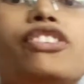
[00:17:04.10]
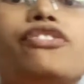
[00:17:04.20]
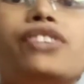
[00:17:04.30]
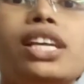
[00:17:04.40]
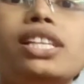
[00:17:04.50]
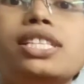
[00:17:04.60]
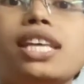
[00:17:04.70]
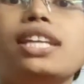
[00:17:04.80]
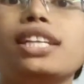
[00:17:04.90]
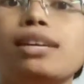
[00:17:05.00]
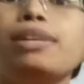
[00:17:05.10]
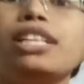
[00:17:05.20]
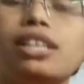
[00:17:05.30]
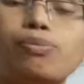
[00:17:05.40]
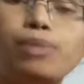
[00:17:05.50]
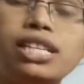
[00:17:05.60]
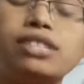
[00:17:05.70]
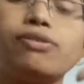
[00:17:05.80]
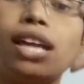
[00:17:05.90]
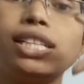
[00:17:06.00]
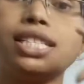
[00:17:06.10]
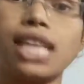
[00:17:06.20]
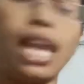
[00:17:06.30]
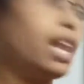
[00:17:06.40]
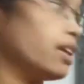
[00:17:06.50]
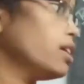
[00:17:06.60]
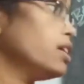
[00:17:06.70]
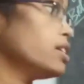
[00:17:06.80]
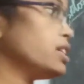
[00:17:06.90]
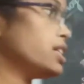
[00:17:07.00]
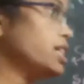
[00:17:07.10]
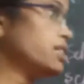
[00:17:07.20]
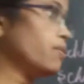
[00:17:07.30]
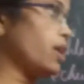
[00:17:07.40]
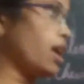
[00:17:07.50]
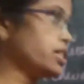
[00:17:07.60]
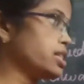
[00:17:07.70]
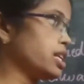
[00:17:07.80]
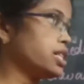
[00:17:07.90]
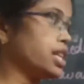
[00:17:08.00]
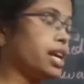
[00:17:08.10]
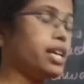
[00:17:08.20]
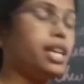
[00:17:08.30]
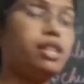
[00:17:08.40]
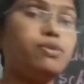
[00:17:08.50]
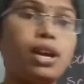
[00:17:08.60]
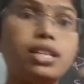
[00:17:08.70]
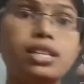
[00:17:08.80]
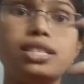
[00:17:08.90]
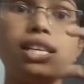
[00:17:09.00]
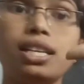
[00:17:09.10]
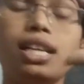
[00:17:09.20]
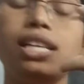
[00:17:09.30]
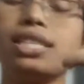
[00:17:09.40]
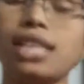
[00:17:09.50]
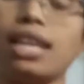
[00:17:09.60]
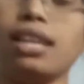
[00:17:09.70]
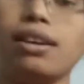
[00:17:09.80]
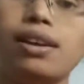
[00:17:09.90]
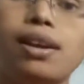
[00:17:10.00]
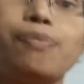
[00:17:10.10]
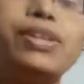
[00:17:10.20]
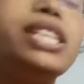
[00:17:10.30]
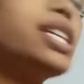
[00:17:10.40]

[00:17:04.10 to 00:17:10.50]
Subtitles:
15 centimeter, means one cell. It is ostrich egg is one single cell. This